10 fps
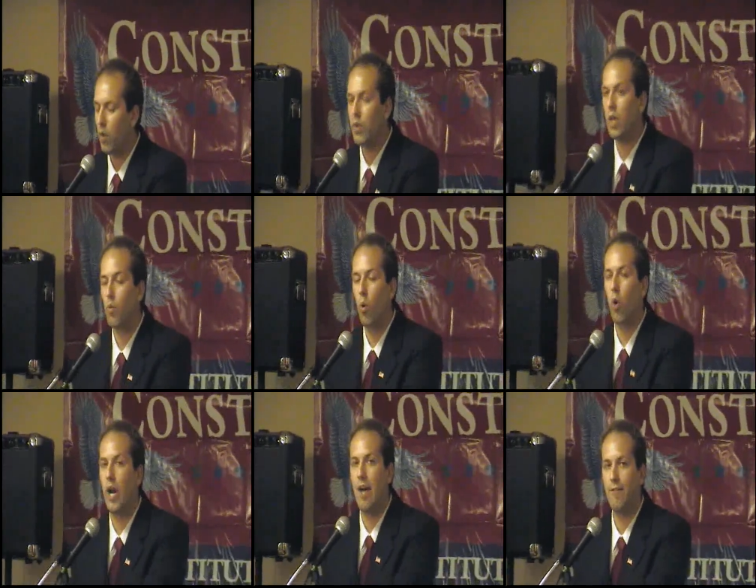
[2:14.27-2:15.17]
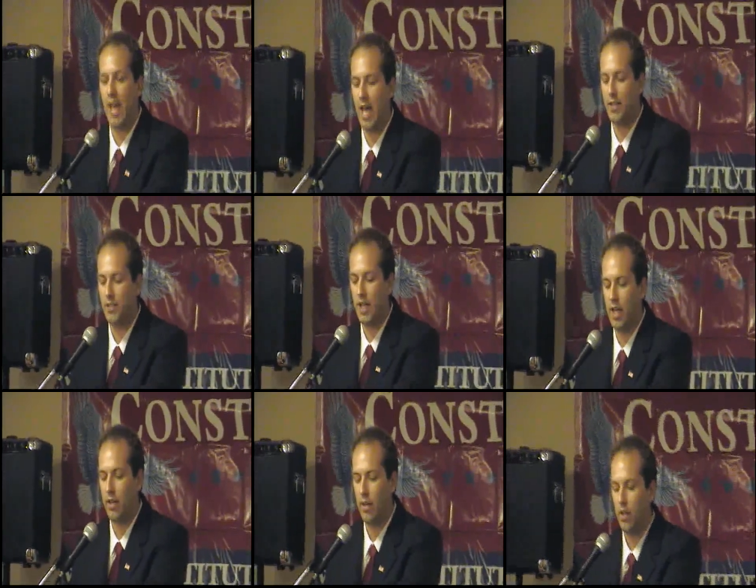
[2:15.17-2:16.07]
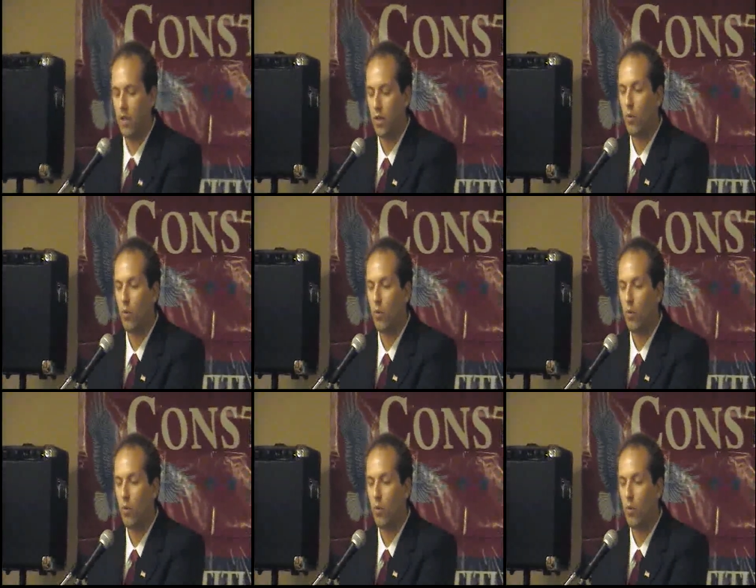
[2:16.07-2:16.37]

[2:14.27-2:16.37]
We don't need a war in Afghanistan.